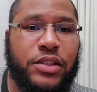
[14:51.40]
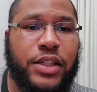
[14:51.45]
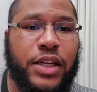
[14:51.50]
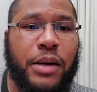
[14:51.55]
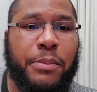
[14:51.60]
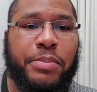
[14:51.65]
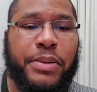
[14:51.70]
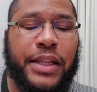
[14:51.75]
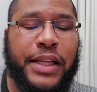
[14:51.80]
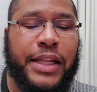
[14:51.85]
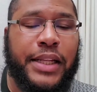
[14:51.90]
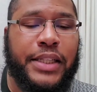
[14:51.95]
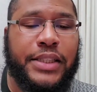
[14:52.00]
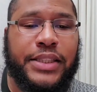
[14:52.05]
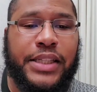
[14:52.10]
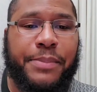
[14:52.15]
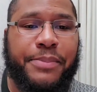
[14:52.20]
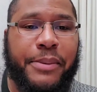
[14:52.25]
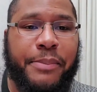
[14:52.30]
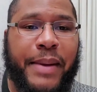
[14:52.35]
completely
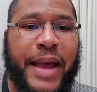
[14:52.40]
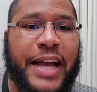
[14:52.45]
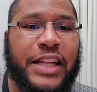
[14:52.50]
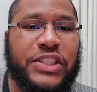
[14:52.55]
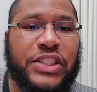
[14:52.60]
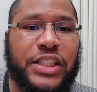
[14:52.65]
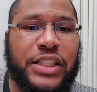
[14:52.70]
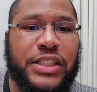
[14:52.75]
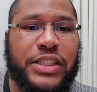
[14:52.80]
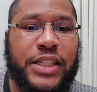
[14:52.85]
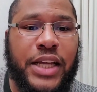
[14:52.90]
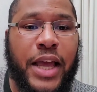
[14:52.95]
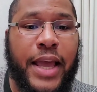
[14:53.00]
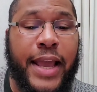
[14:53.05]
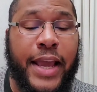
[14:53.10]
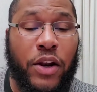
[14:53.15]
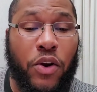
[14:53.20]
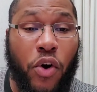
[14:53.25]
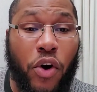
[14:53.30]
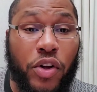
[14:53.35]
separate batches.
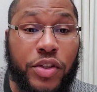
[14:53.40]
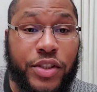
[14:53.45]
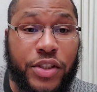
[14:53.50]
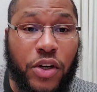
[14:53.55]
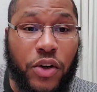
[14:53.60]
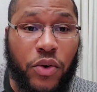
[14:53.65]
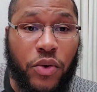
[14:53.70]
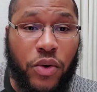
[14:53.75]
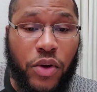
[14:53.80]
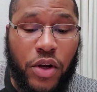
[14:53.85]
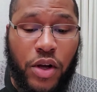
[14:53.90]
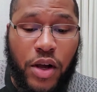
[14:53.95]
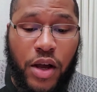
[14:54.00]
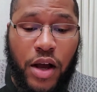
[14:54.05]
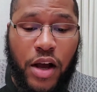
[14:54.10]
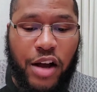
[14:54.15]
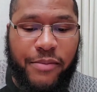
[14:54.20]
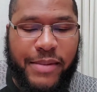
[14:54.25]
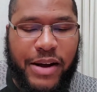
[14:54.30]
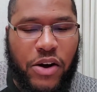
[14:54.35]
And also,
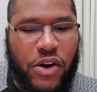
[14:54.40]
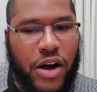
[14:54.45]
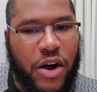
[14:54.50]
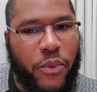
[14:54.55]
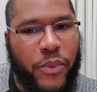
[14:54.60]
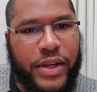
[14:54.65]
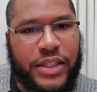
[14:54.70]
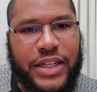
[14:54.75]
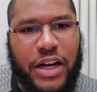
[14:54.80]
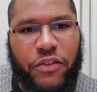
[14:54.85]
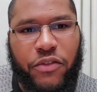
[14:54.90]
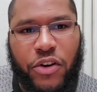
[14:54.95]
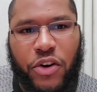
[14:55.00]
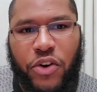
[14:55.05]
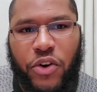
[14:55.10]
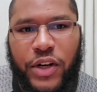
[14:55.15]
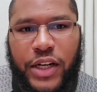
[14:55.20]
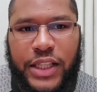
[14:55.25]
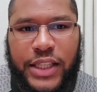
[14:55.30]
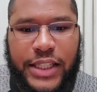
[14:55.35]
I wish I
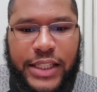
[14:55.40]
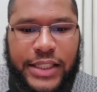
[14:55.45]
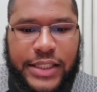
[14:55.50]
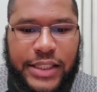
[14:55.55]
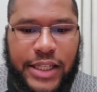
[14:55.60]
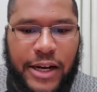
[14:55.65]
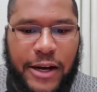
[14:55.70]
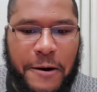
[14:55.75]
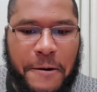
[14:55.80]
recorded this.